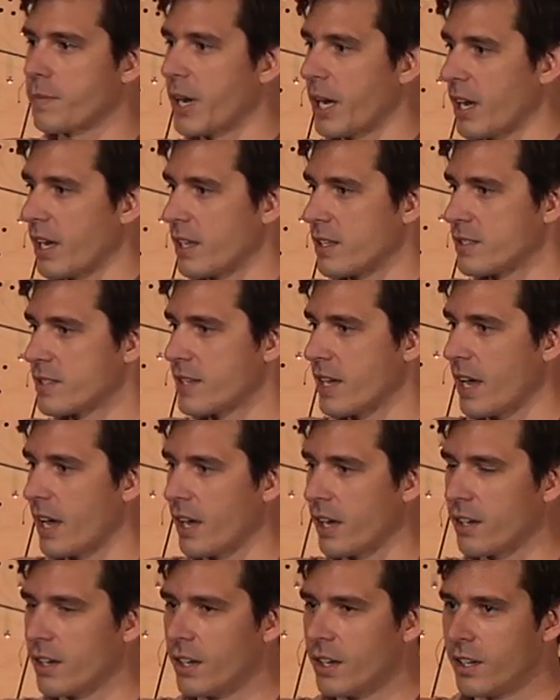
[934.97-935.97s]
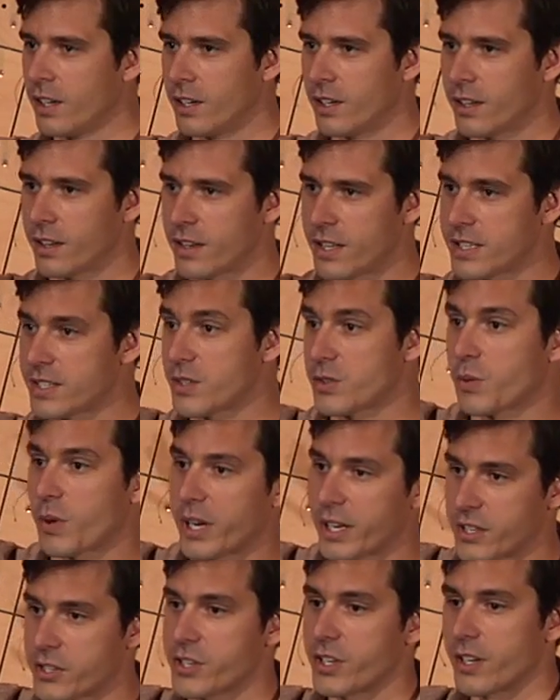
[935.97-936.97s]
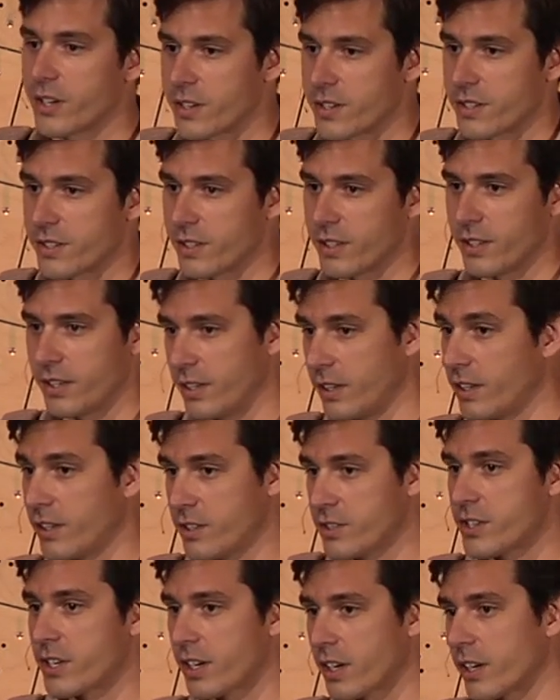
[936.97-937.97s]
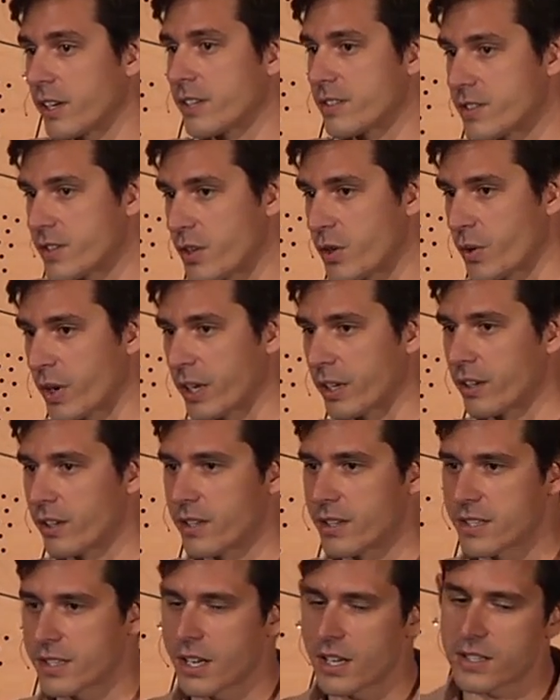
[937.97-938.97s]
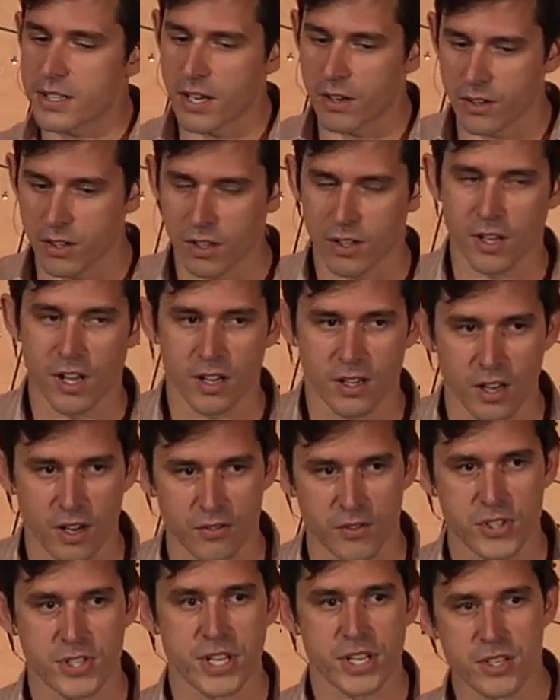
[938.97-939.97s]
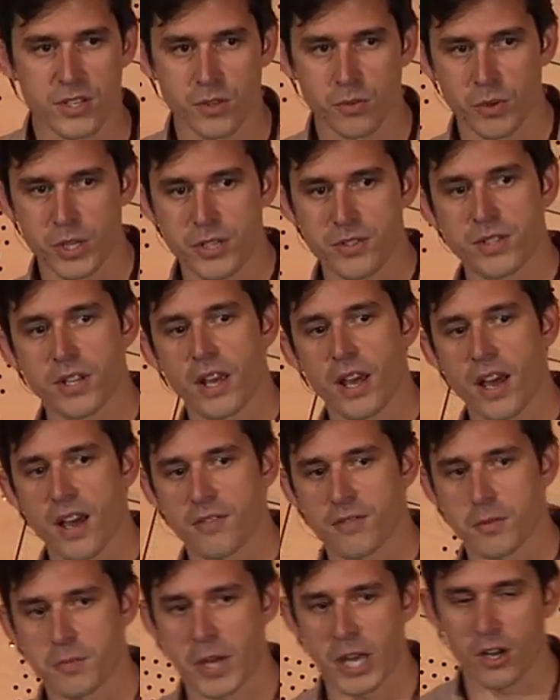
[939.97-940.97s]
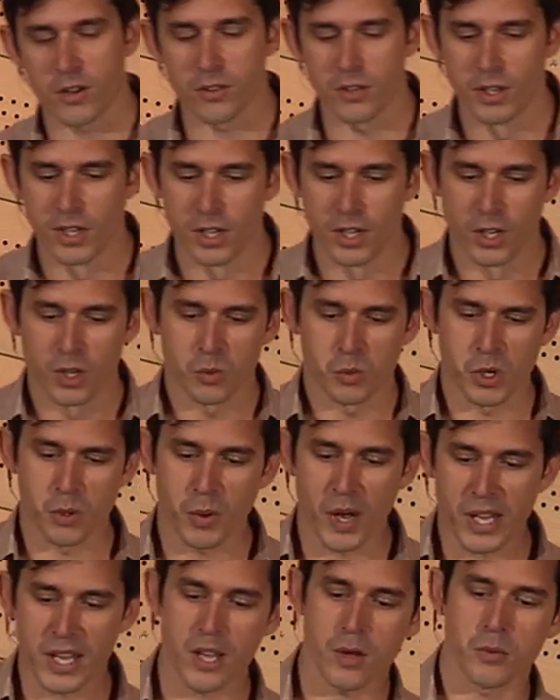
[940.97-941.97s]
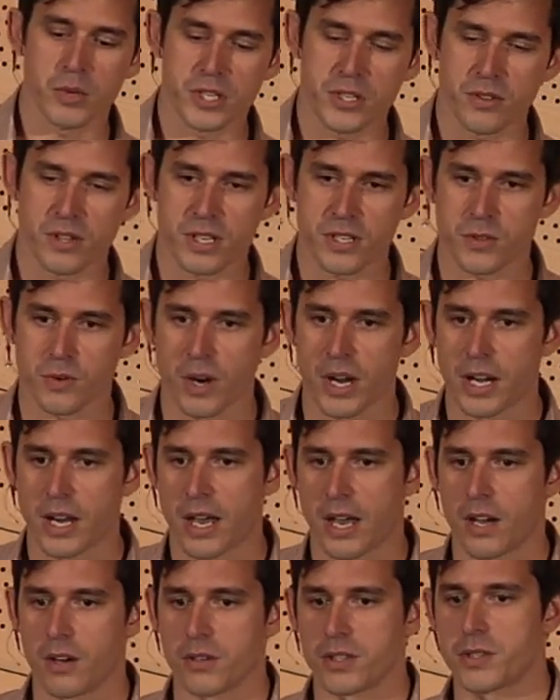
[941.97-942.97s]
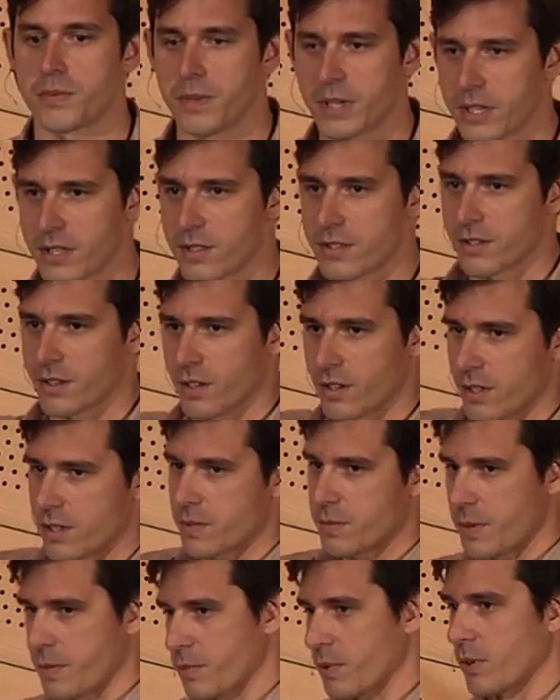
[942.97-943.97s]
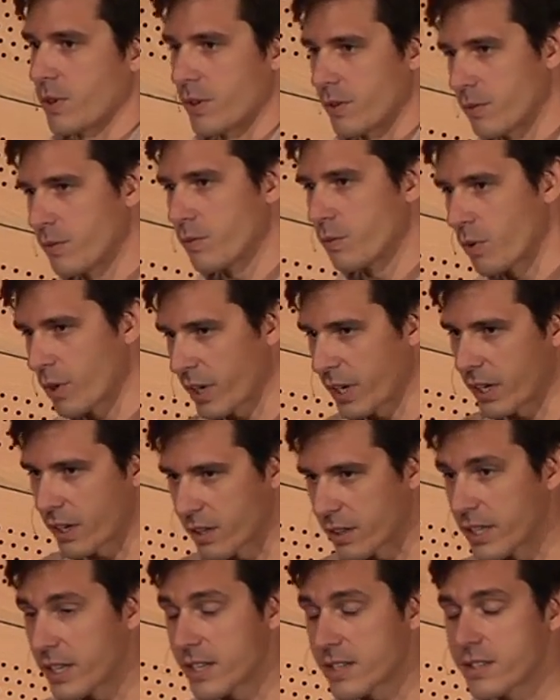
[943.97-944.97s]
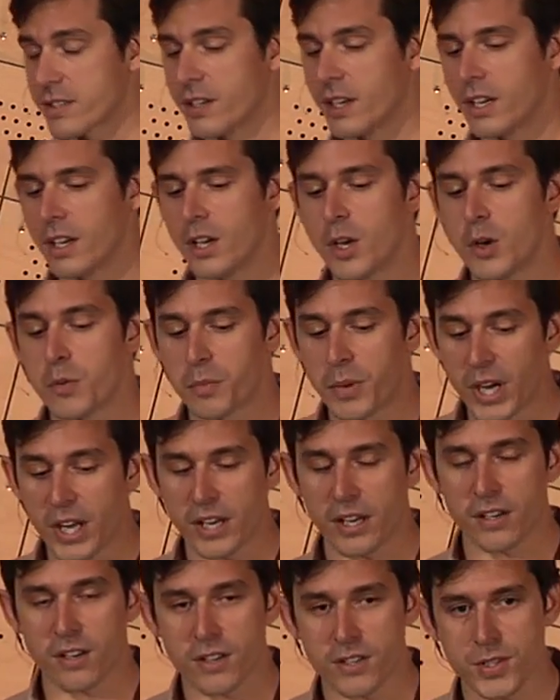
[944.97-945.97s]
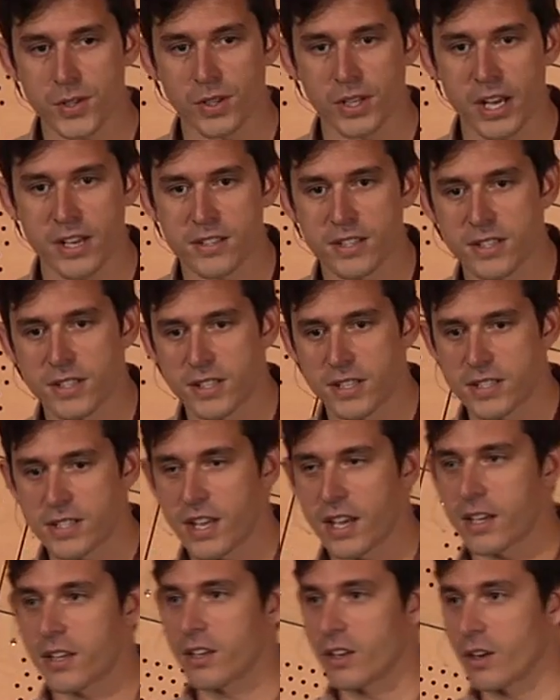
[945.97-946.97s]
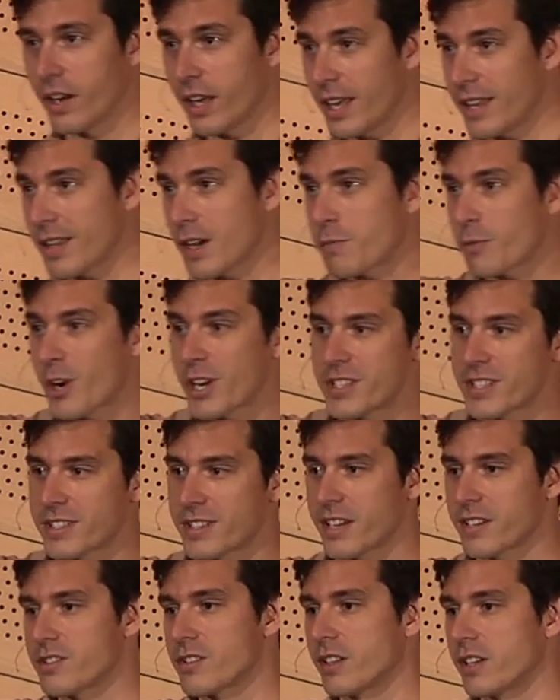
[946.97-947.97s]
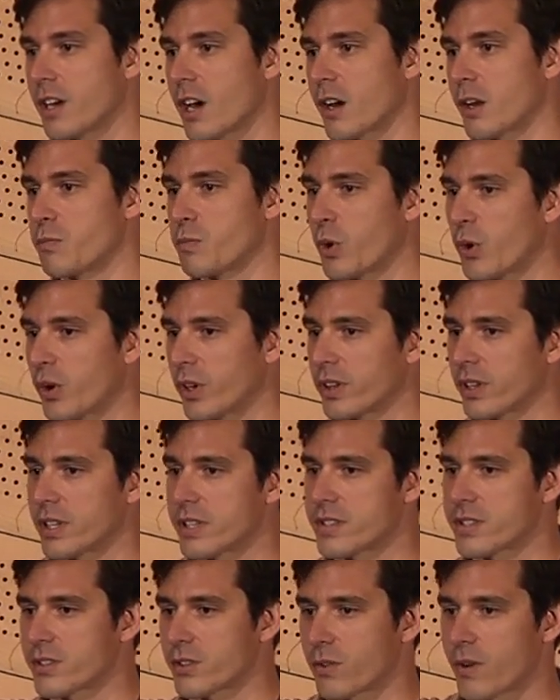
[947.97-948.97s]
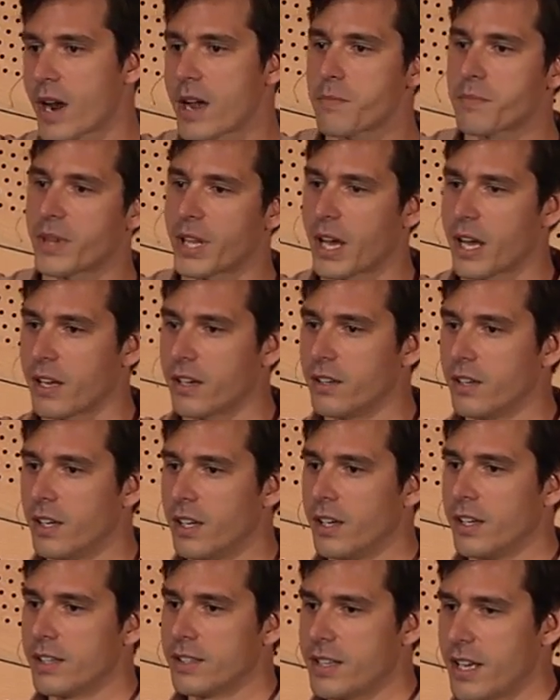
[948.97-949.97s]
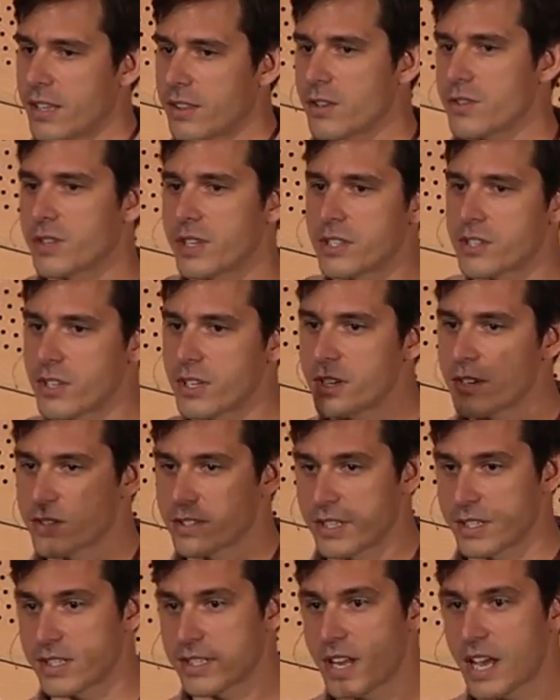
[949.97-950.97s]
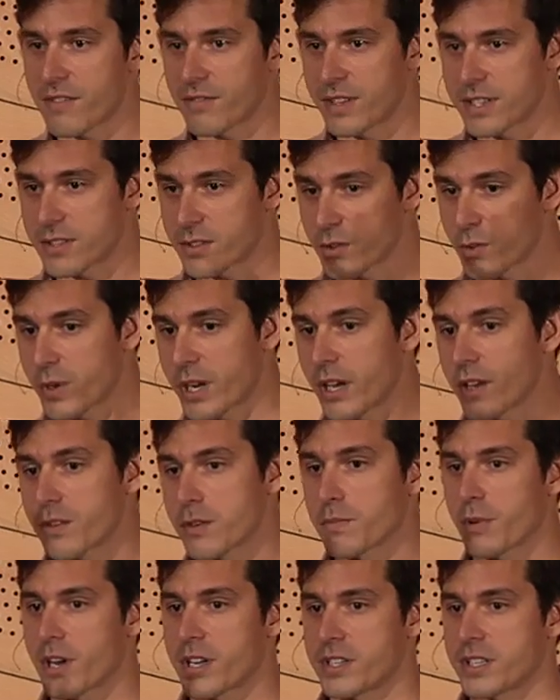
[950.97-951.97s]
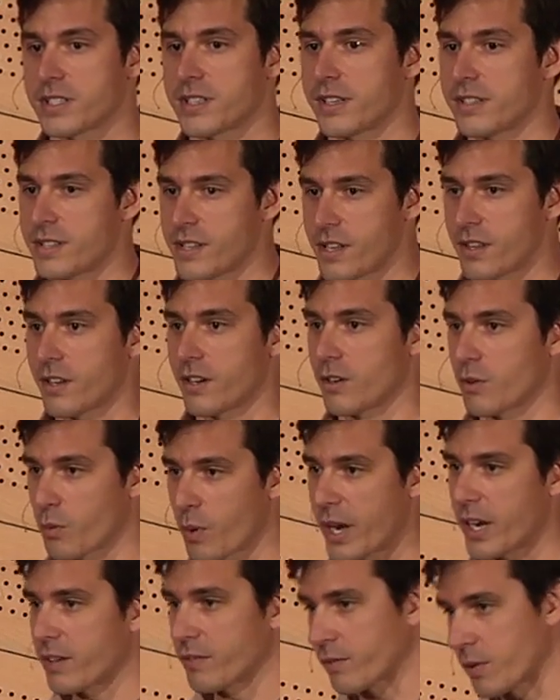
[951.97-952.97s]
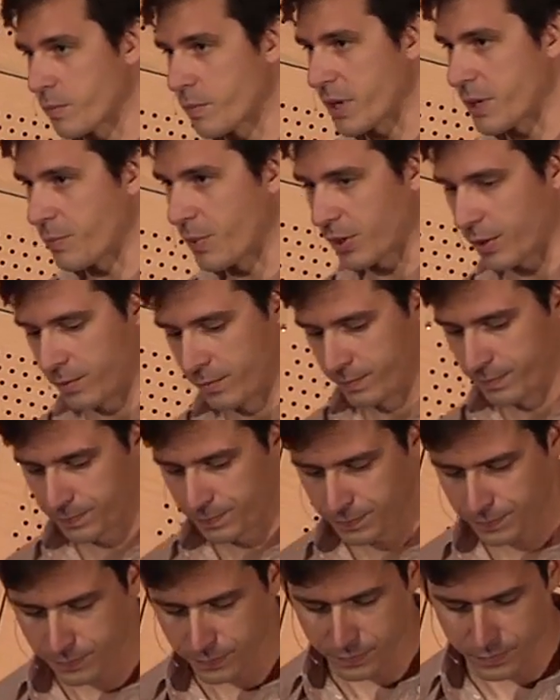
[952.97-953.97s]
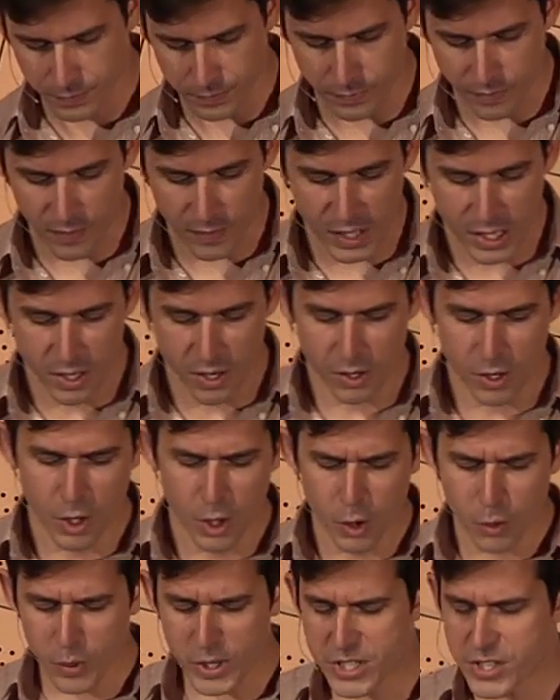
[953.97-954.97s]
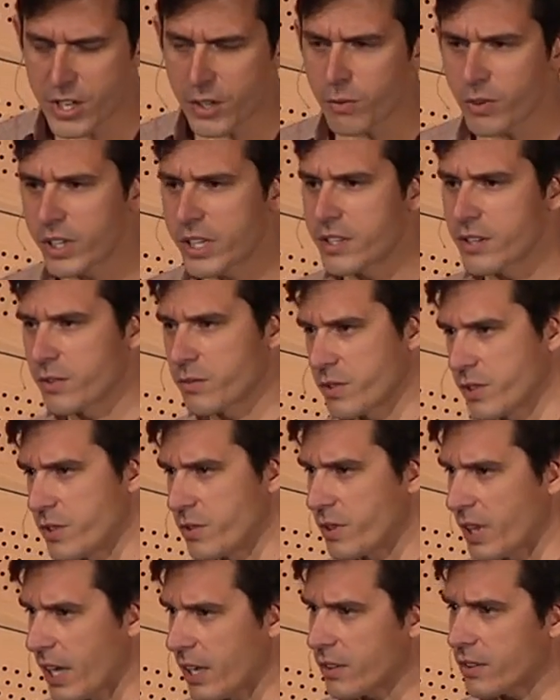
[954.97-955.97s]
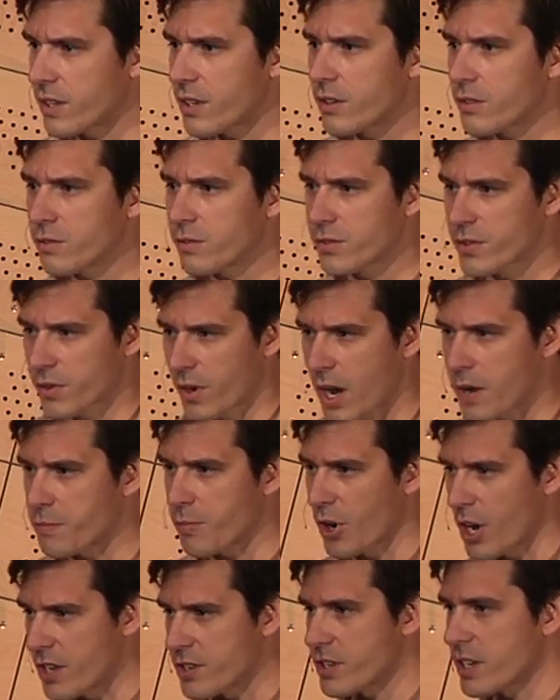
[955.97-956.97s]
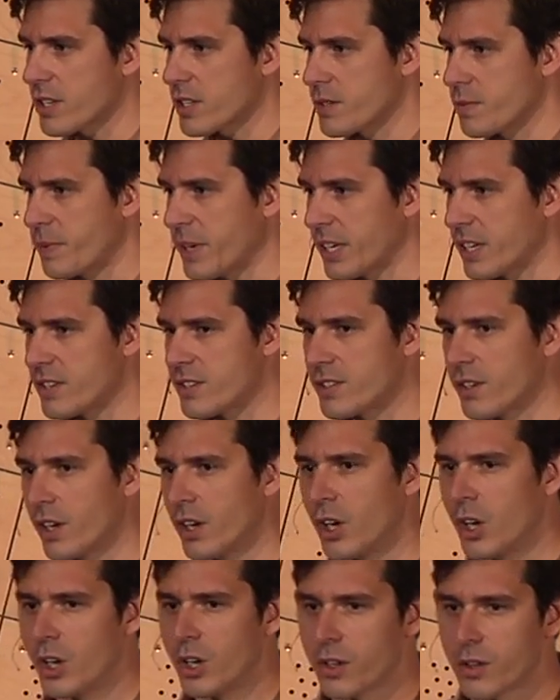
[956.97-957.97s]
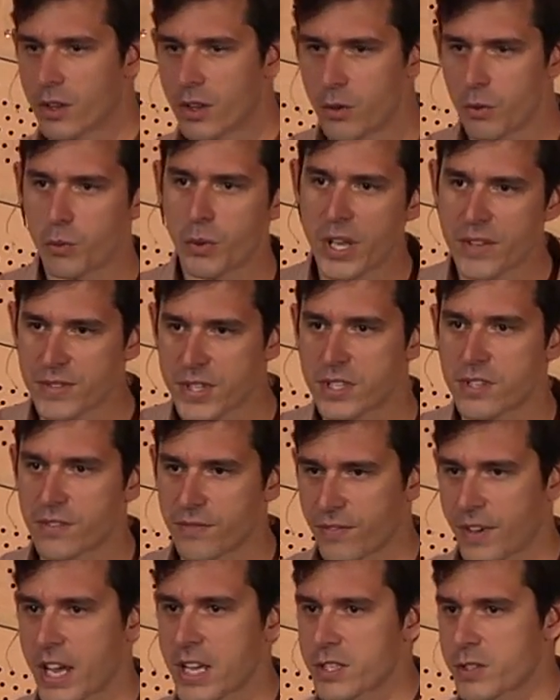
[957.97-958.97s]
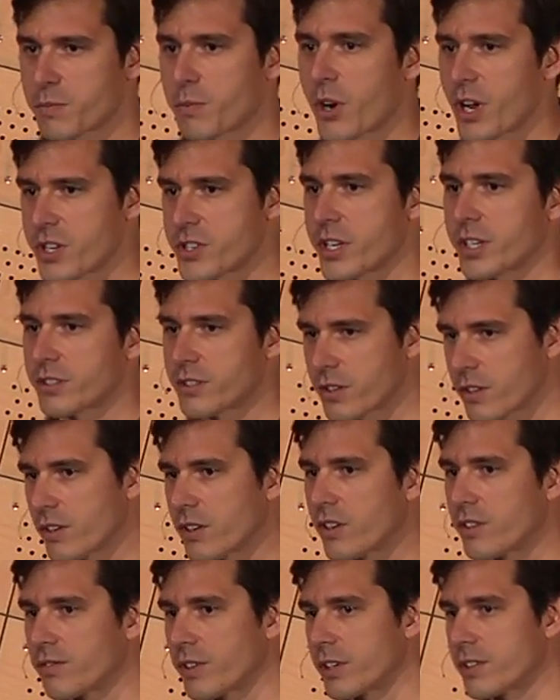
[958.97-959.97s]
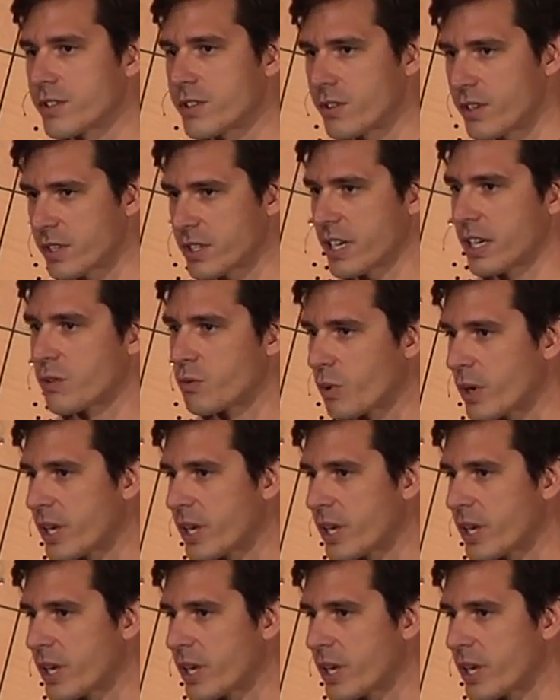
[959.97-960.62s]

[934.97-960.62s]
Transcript: by and say, this is what engineering is doing. And this cut down on a lot of conversation we used to have about, well, why can't we do this right now? It's because all these people are working on this. But it also allows us to say, hey, that project's actually not important. Let's scrap that, take those engineers and staff these 3 other projects I see that are waiting for people. We generally don't do that, though, scrap projects, because we have such a fast project turnover, 2 to 10